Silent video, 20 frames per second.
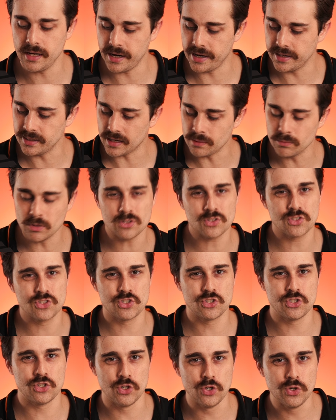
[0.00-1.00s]
and I'm not
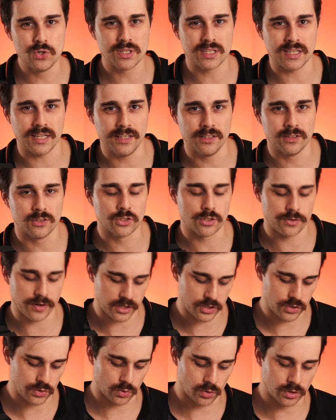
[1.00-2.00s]
too keen on
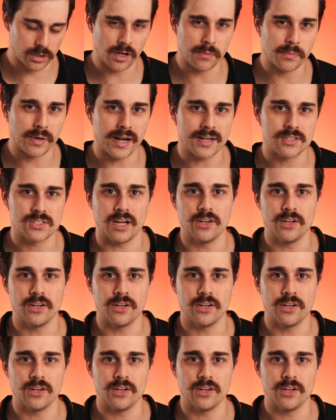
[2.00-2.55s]
directional audio mics.